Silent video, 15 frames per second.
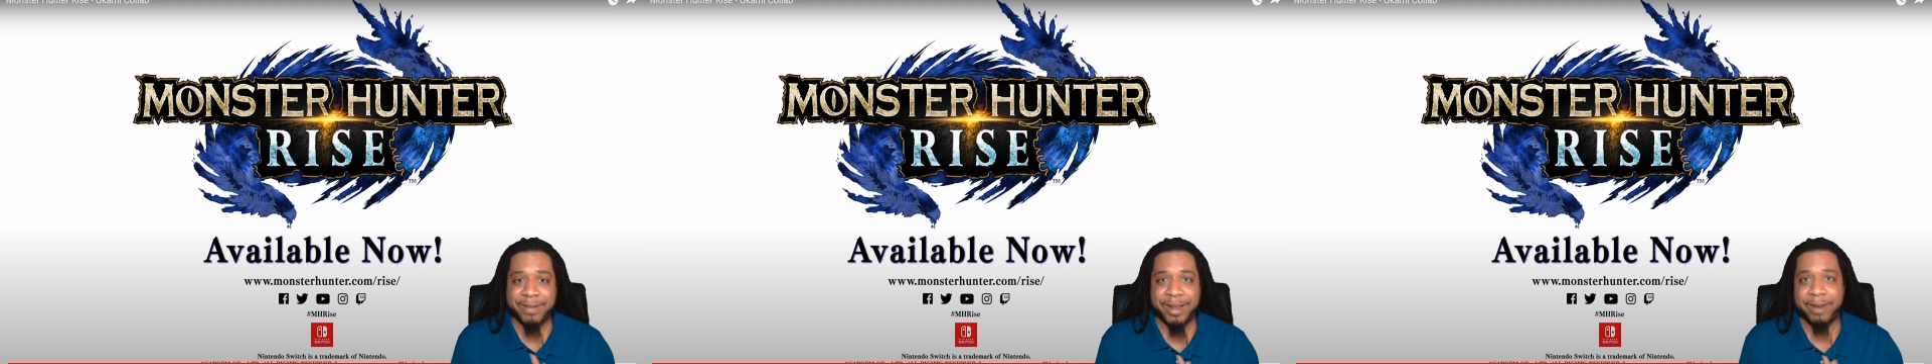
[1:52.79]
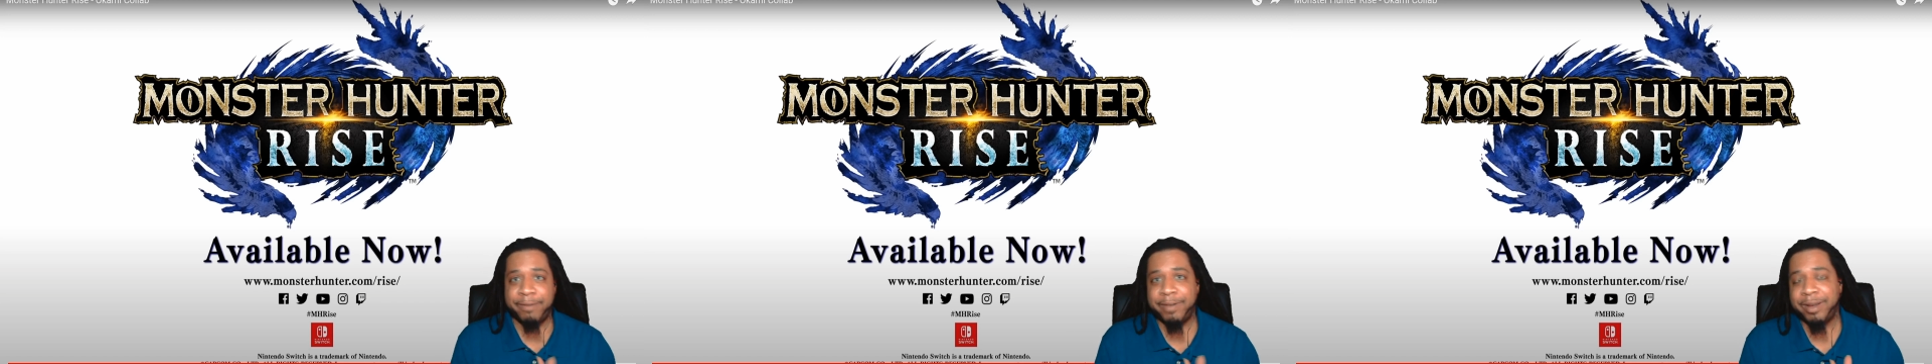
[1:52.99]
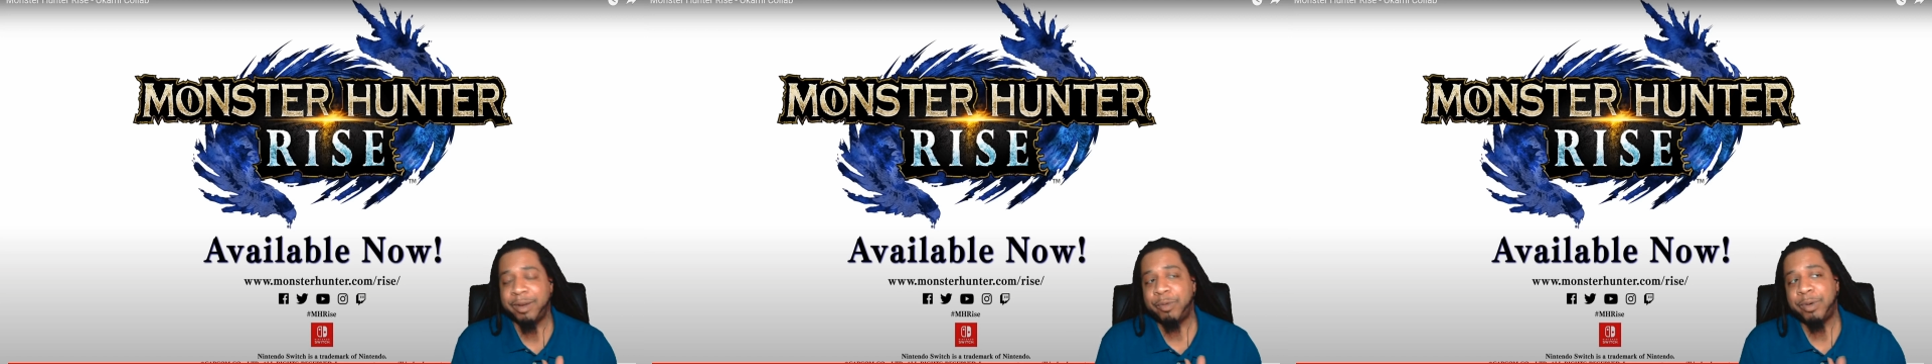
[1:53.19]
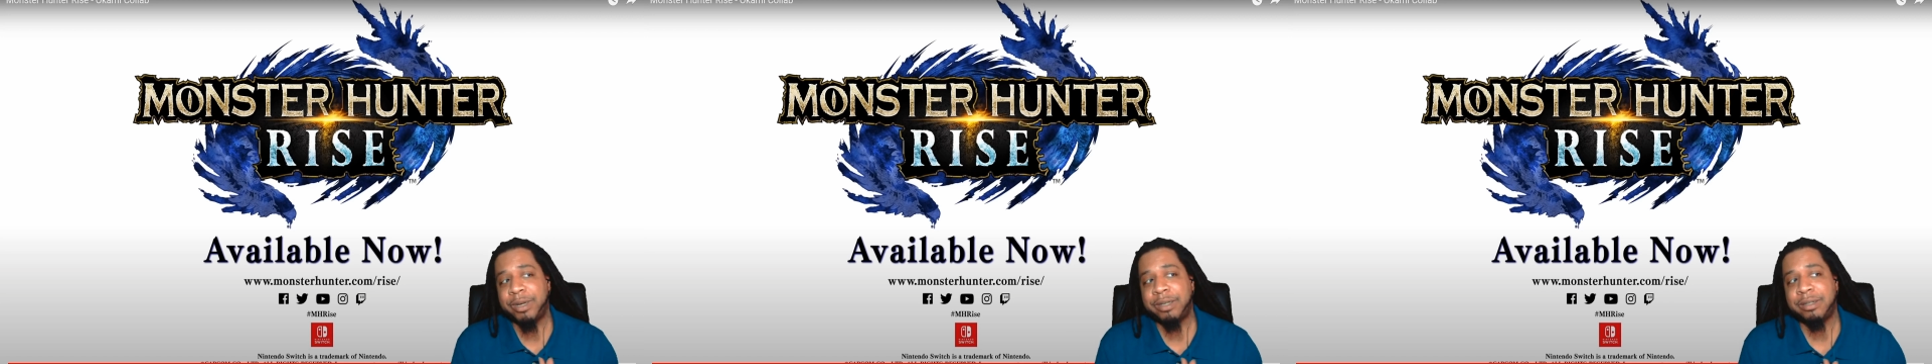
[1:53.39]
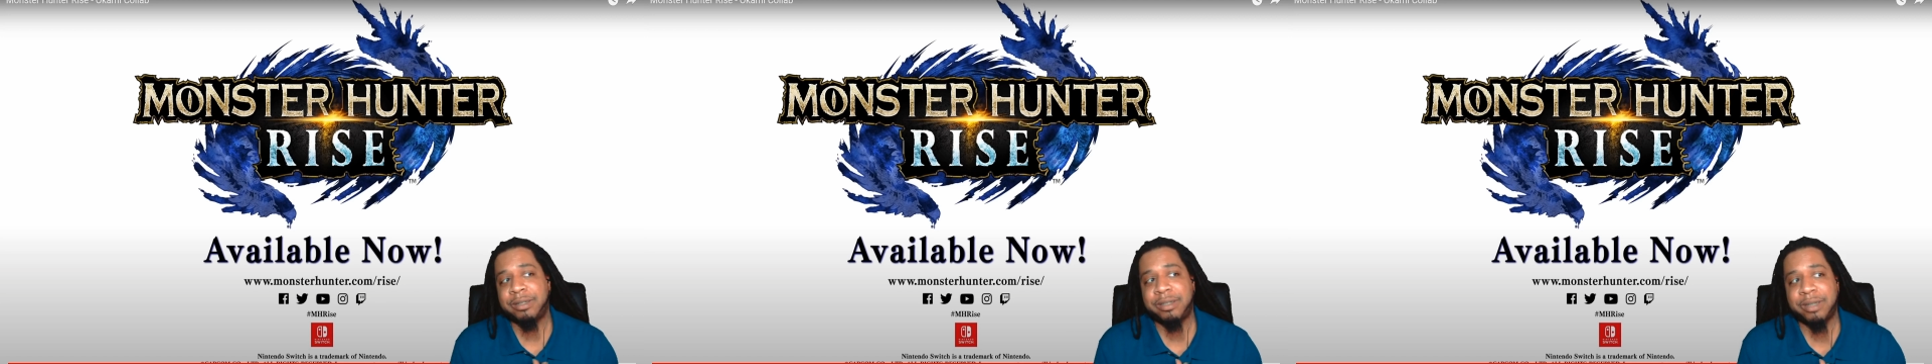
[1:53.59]
that event
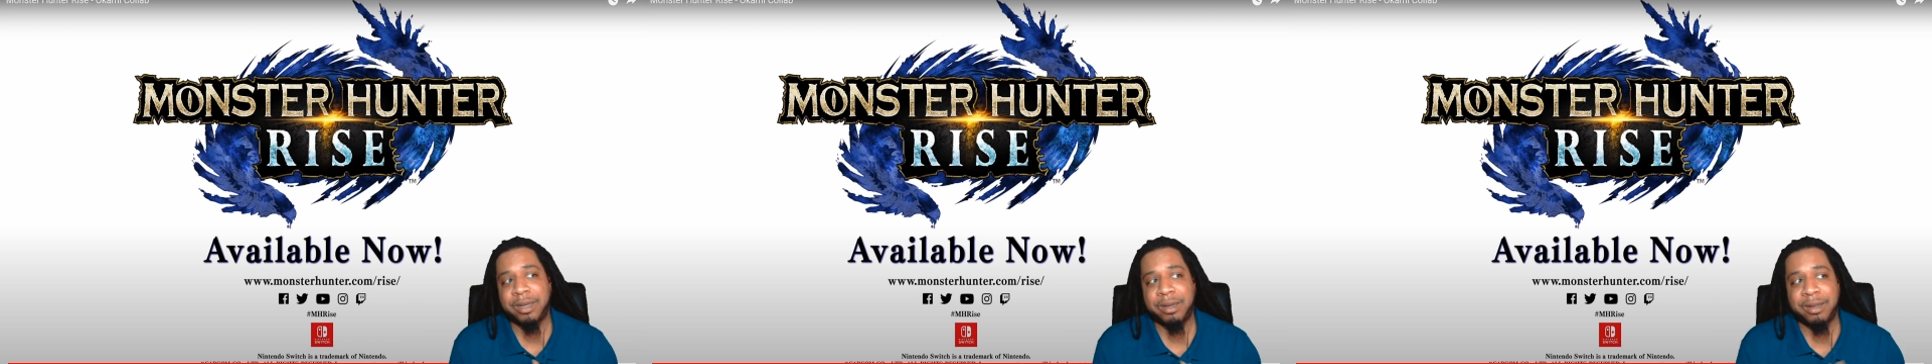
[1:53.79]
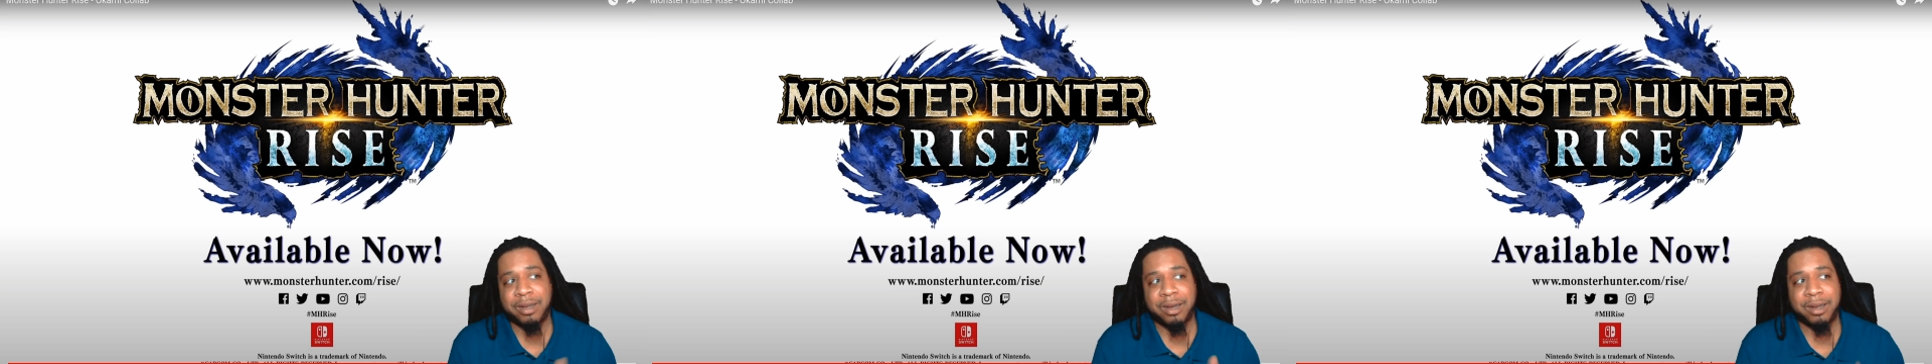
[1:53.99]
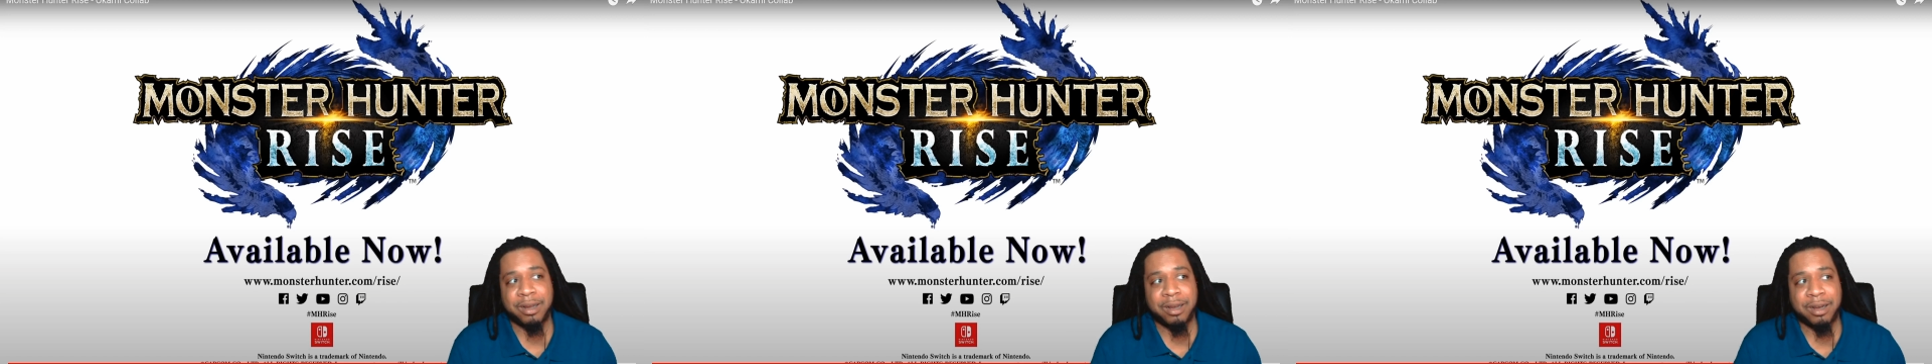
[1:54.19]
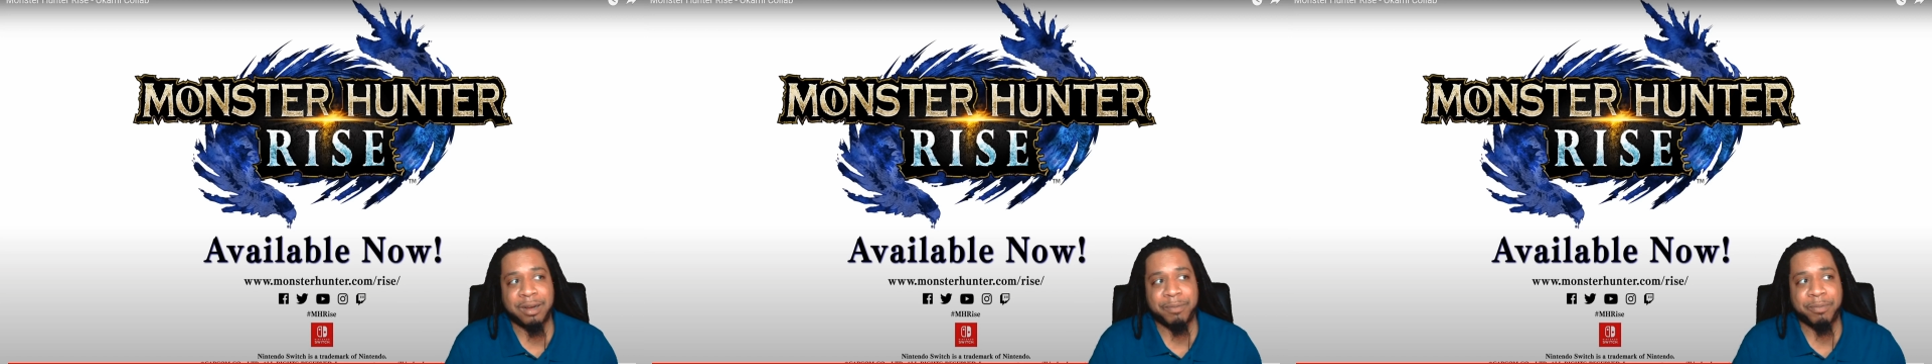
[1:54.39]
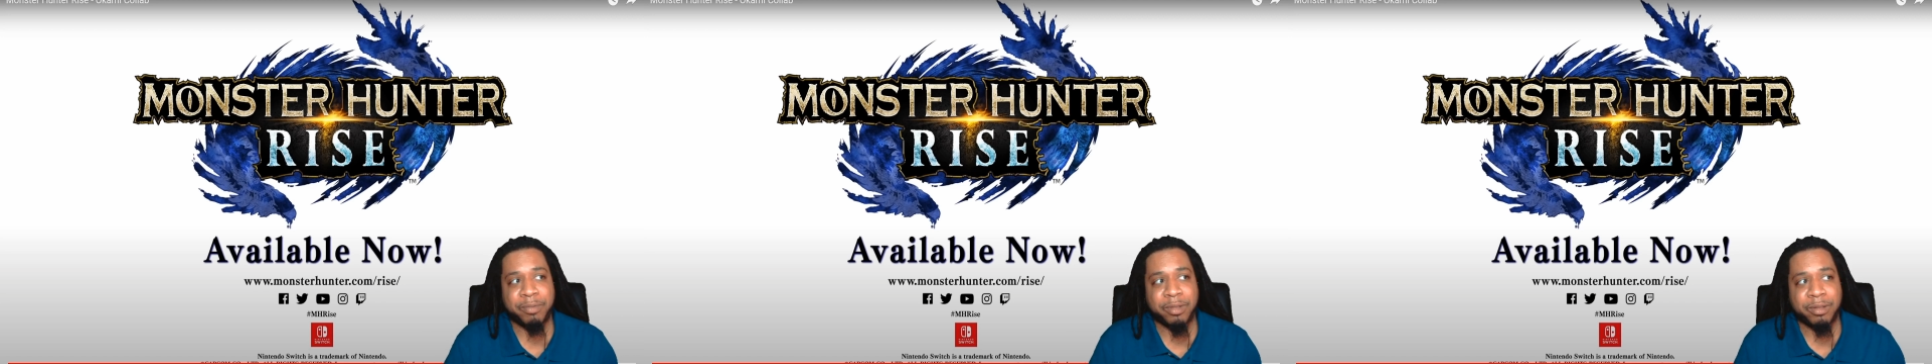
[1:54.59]
quest up